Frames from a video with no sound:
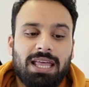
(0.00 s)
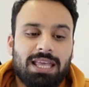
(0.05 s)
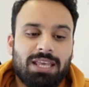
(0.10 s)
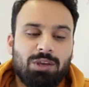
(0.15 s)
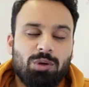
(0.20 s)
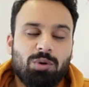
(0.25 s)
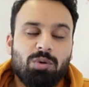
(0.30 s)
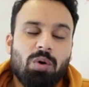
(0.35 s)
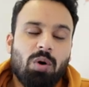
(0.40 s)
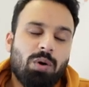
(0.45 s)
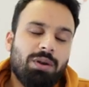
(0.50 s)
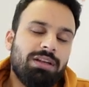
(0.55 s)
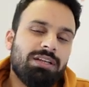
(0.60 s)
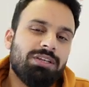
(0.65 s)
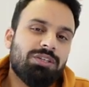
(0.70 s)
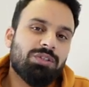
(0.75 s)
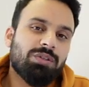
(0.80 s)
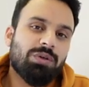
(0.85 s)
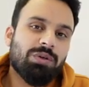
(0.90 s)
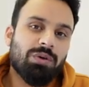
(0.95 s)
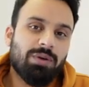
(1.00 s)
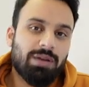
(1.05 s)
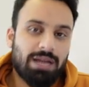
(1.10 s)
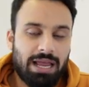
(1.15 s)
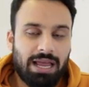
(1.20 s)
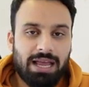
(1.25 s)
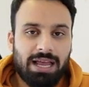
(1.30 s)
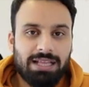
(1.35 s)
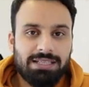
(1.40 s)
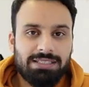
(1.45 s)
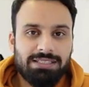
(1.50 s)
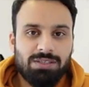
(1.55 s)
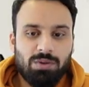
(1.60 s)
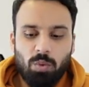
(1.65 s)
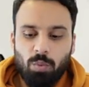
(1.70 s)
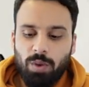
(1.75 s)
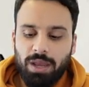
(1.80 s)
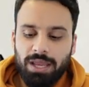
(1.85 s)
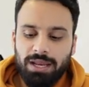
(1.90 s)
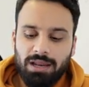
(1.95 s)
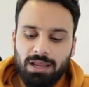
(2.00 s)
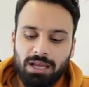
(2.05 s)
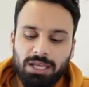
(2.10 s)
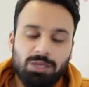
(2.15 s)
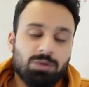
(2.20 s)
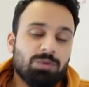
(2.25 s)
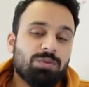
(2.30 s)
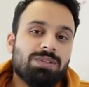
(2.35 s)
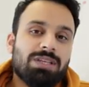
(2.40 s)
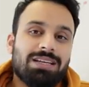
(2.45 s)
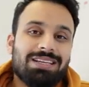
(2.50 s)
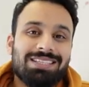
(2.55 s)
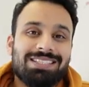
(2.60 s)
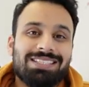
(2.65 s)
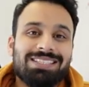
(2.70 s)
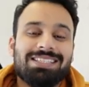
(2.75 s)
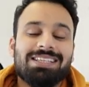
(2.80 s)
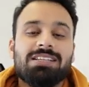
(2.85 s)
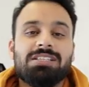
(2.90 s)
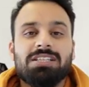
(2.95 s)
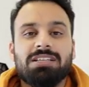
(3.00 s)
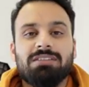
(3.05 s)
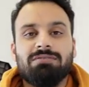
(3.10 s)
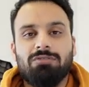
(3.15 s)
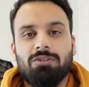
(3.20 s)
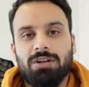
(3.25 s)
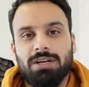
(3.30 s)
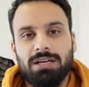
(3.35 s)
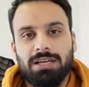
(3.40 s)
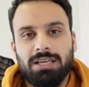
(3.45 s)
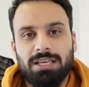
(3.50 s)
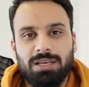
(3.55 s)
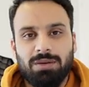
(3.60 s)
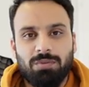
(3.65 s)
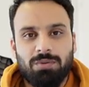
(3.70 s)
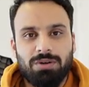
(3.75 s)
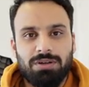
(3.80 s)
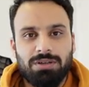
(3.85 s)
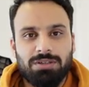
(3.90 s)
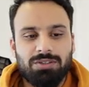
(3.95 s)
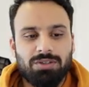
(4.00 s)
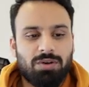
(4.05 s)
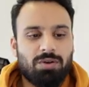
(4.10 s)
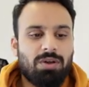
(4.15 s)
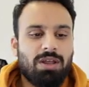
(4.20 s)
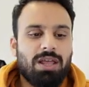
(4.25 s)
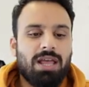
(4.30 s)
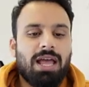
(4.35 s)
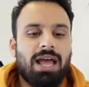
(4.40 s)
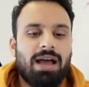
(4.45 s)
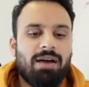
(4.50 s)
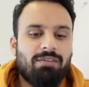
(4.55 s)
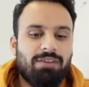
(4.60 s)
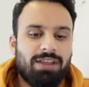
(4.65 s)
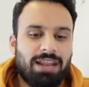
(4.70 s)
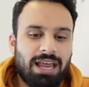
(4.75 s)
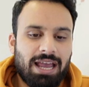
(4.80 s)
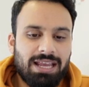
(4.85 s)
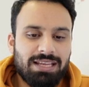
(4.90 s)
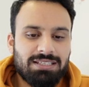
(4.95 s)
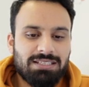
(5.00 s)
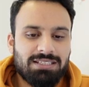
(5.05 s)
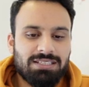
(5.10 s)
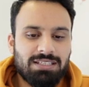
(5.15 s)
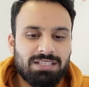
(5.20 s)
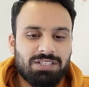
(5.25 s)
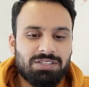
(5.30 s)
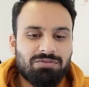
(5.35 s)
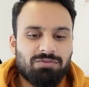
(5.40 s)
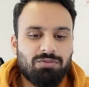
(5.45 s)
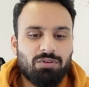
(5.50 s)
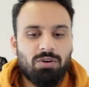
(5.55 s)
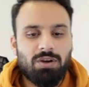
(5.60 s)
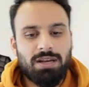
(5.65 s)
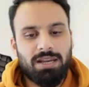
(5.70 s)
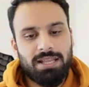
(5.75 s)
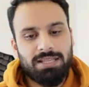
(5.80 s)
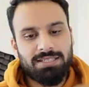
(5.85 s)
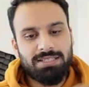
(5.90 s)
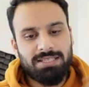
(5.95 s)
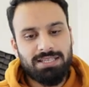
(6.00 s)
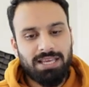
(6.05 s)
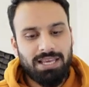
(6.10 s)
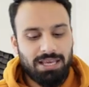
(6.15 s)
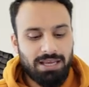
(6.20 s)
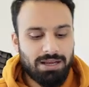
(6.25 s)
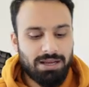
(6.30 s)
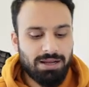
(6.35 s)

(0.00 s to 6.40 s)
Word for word: you only show your ads when a user is searching for a keyword. So when I search for, let's say,